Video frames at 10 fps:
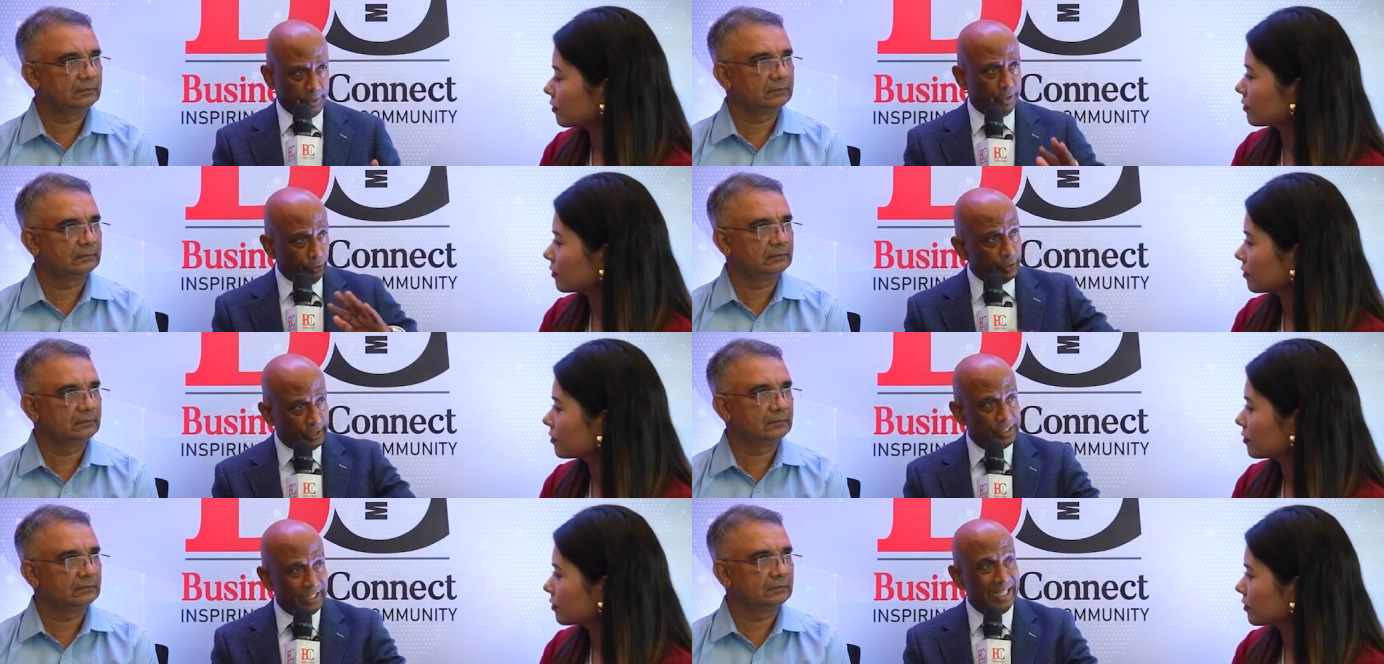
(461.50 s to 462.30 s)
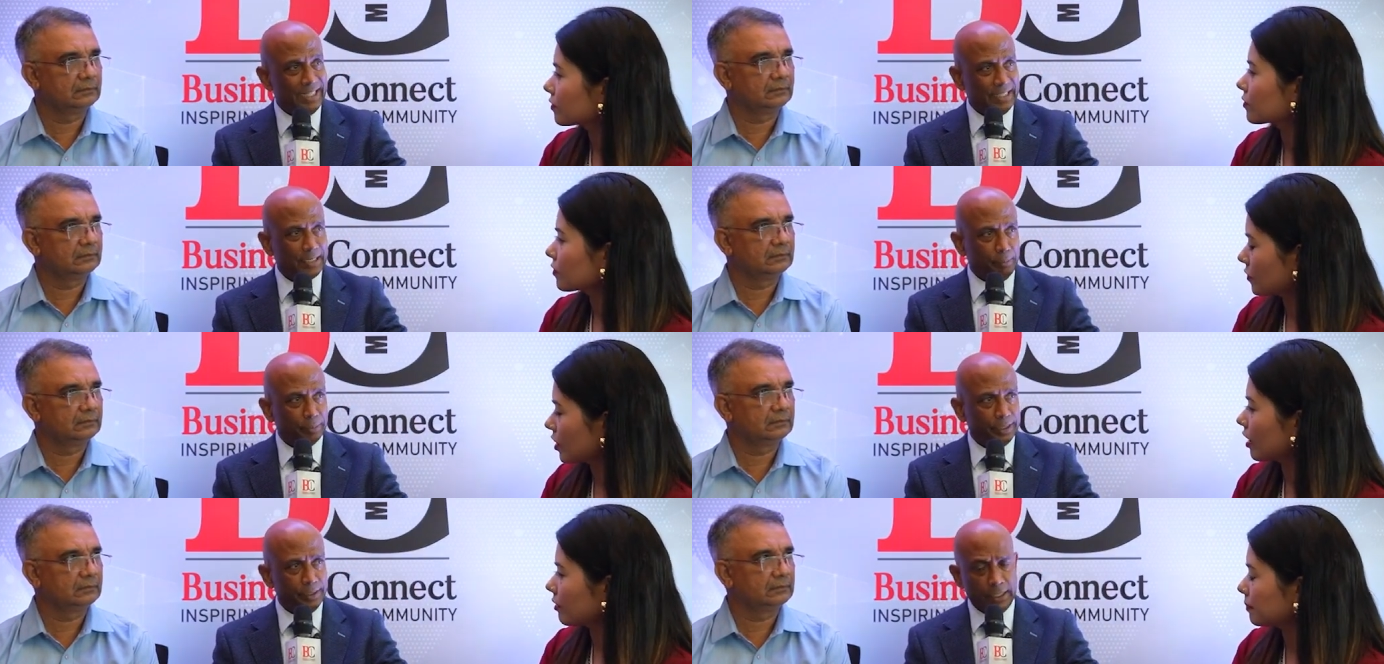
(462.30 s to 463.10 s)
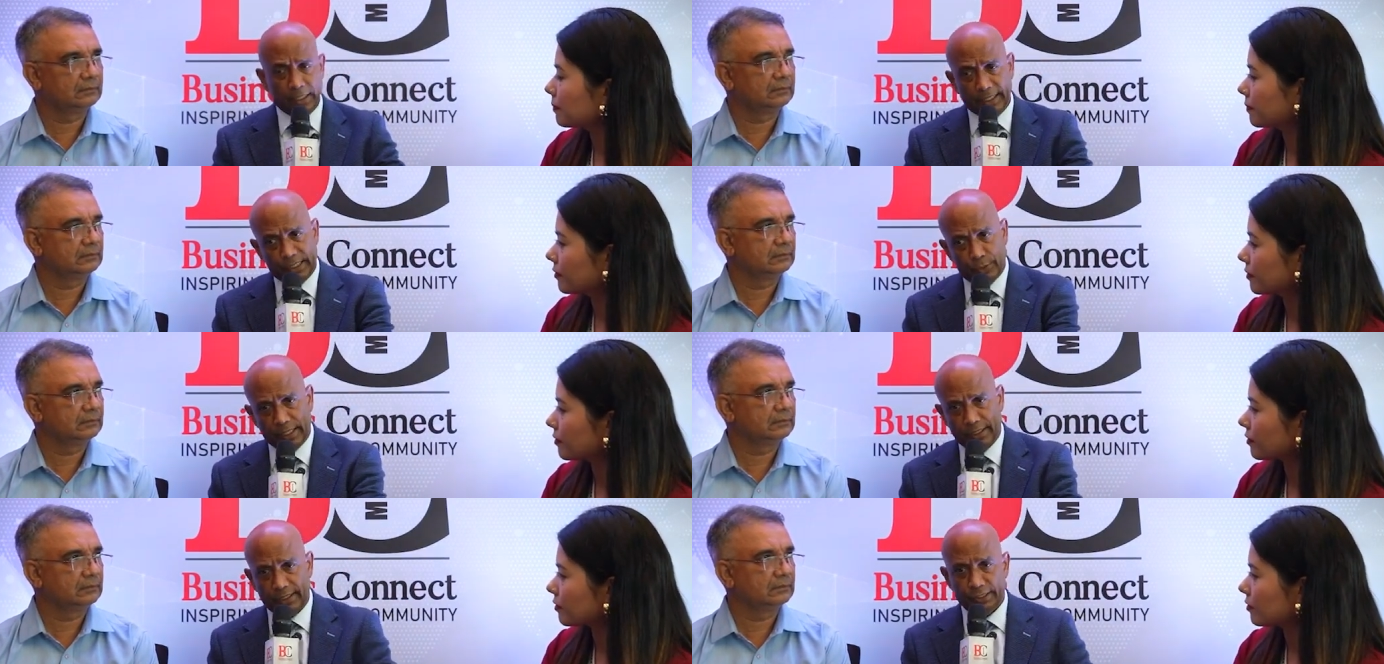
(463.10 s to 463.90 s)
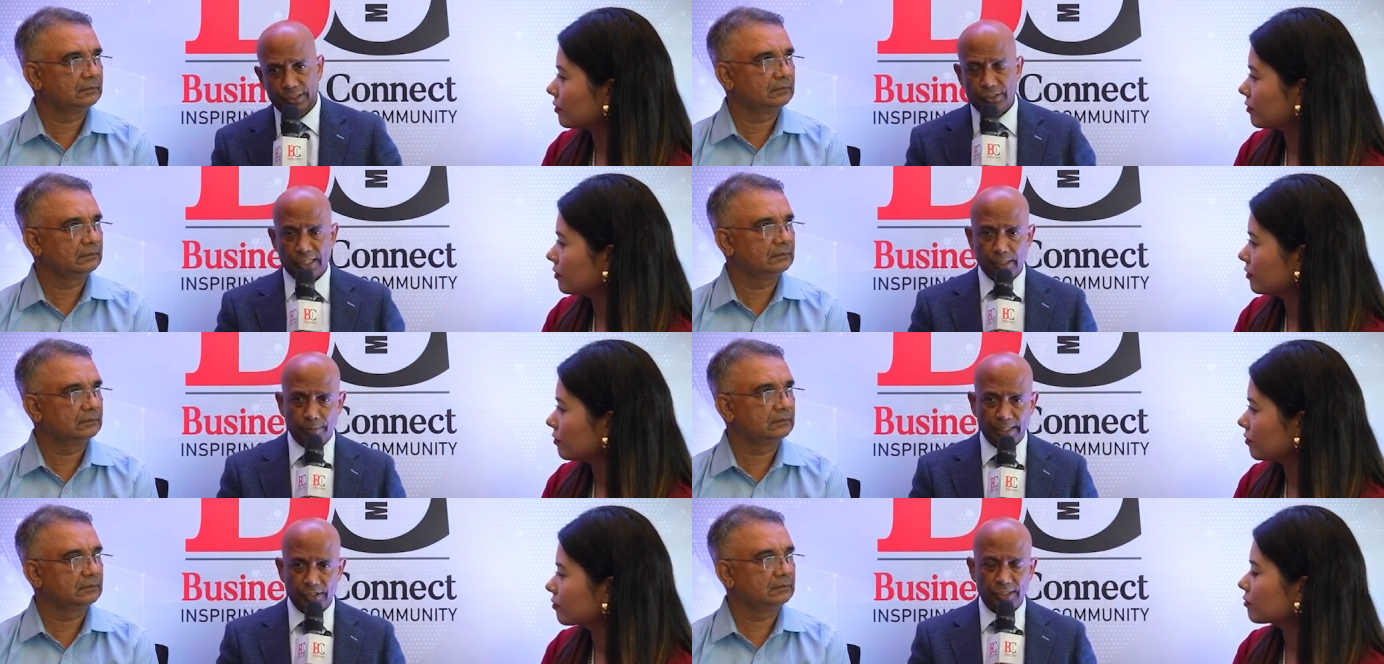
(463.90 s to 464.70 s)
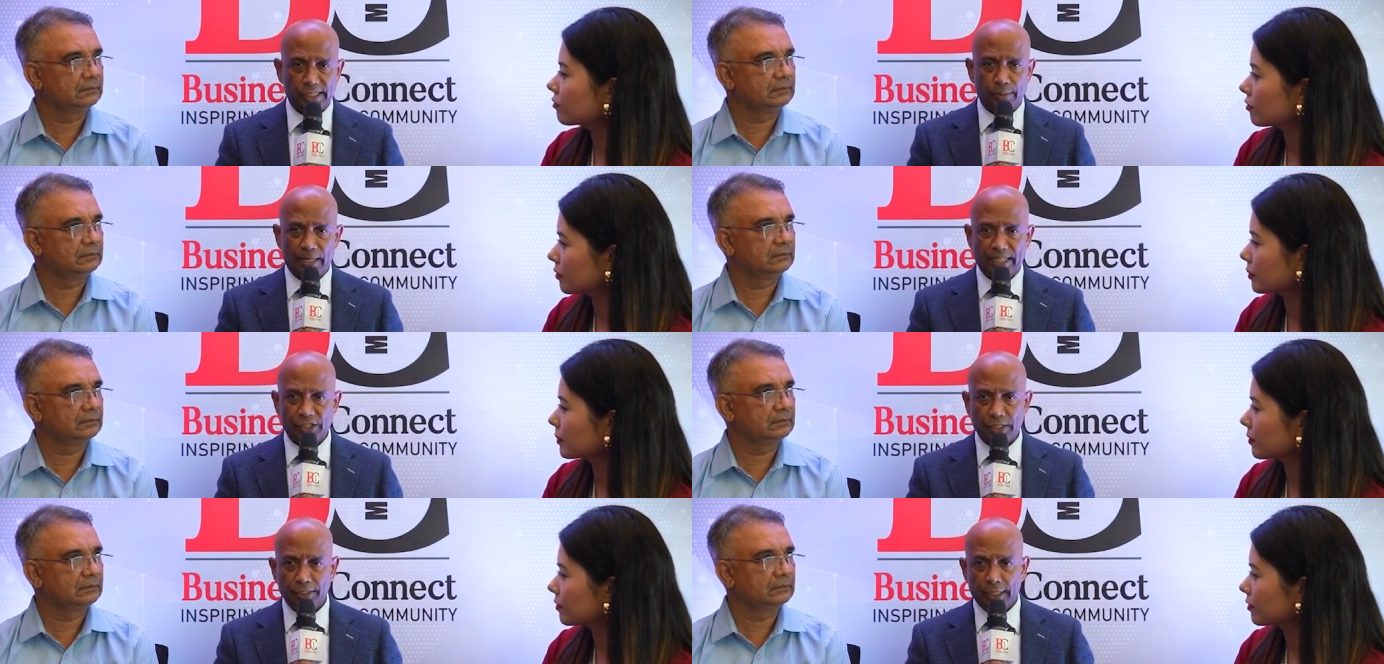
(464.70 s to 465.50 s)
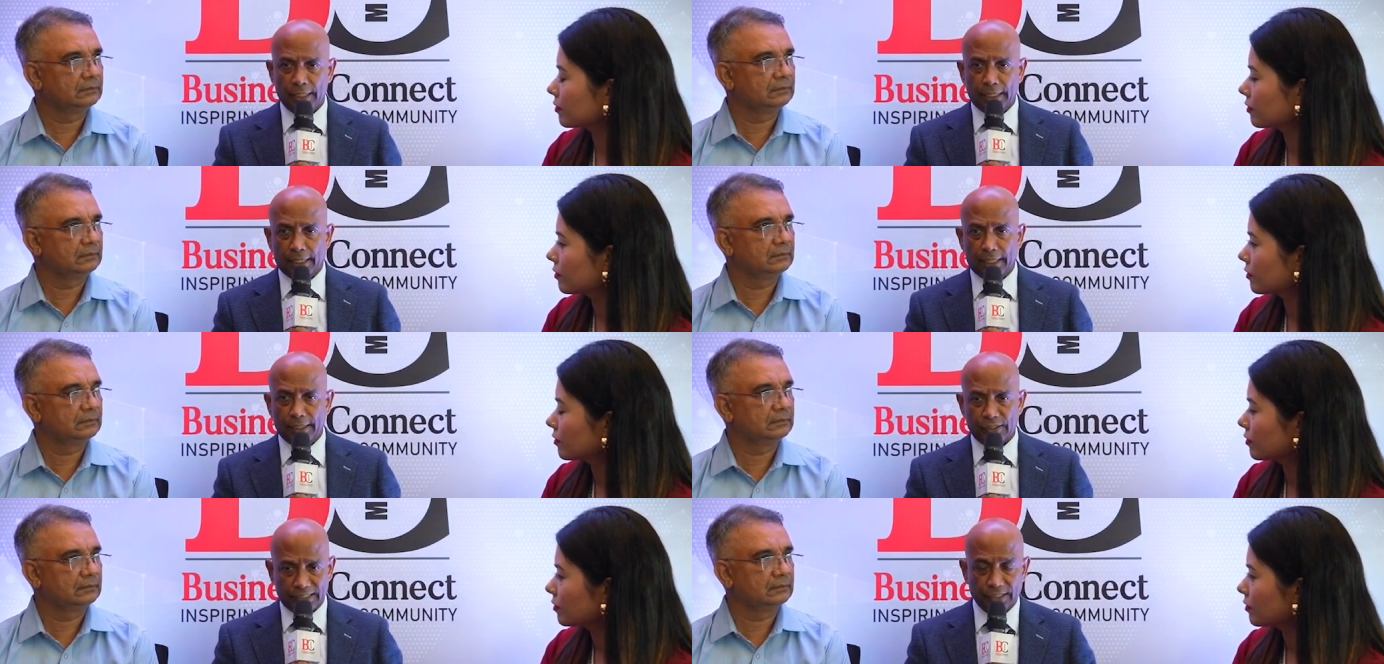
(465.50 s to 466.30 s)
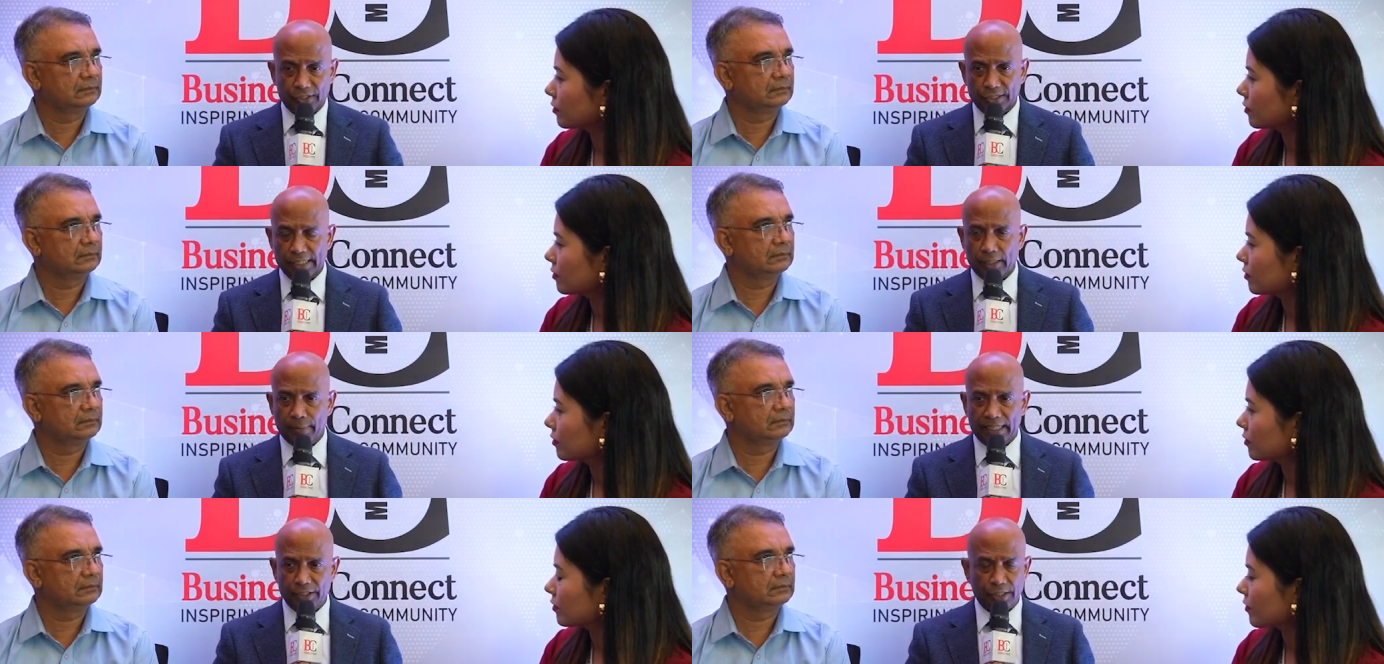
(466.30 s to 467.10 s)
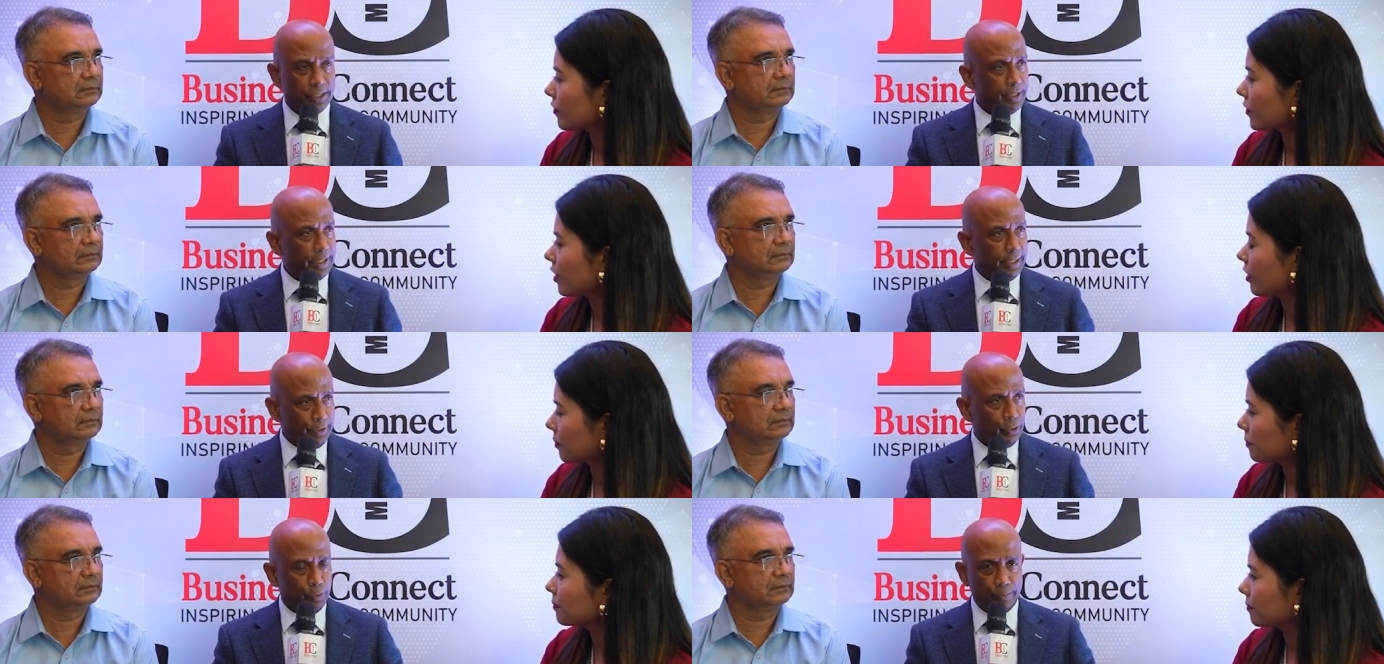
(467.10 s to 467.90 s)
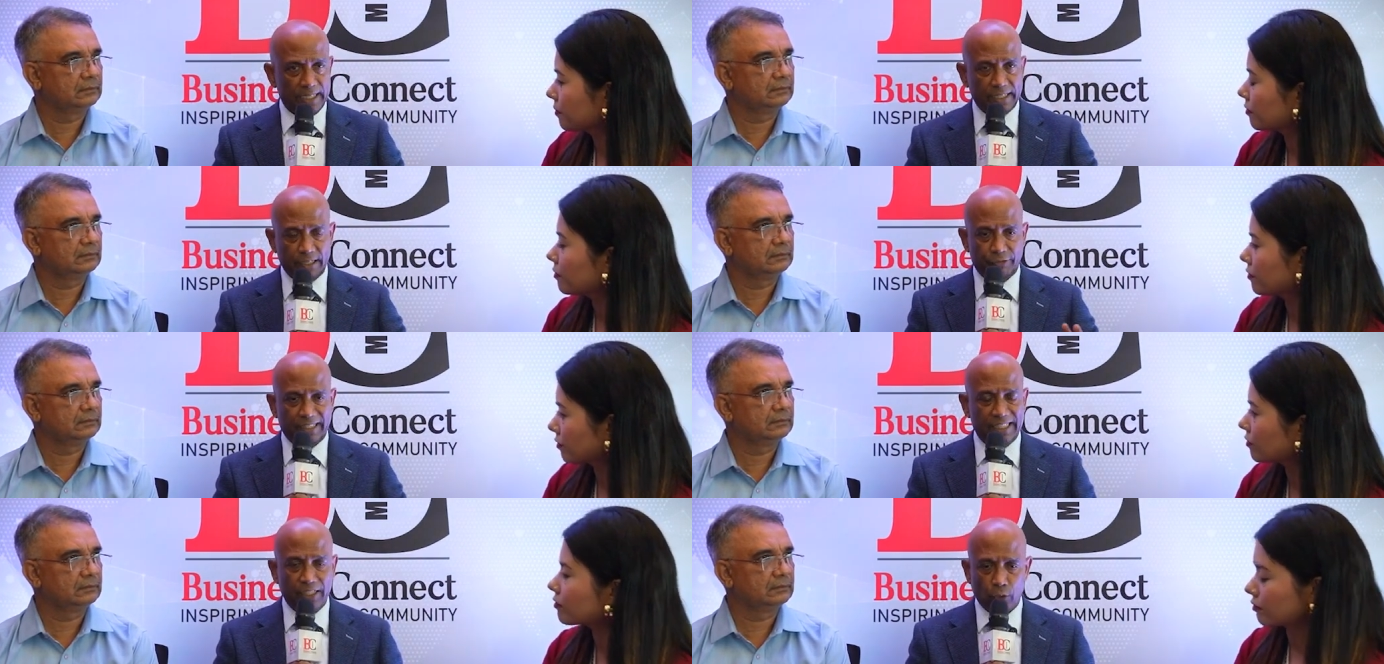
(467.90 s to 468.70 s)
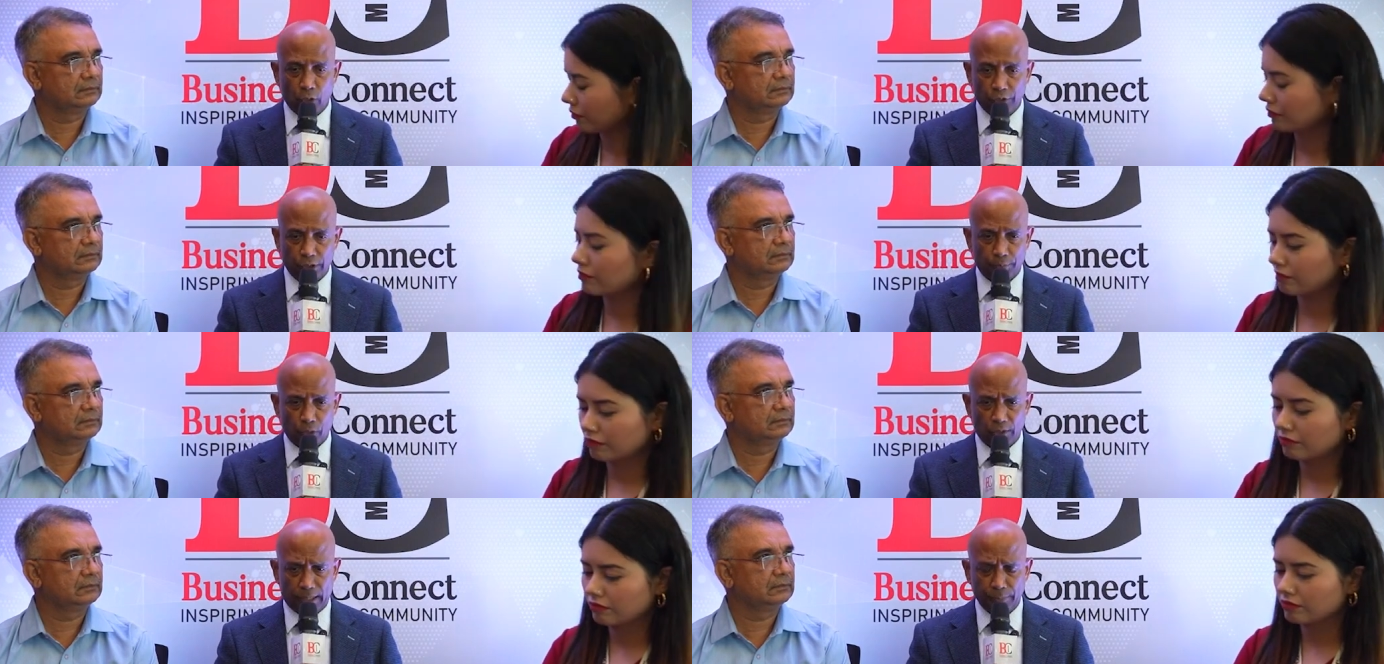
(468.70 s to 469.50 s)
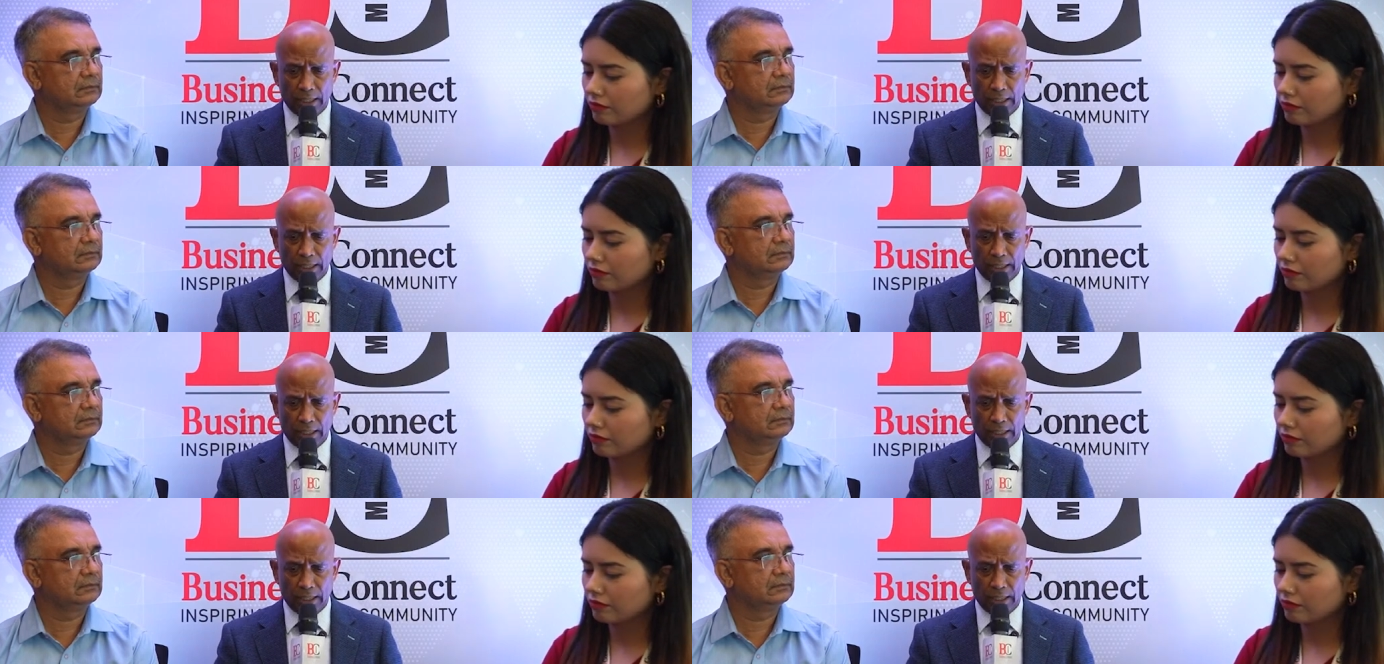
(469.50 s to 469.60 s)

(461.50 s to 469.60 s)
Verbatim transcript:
Speaker 1: you know, it's an Indian company. That's where this gentleman is a general manager. Satya is a general manager to make it effectively roll out the program.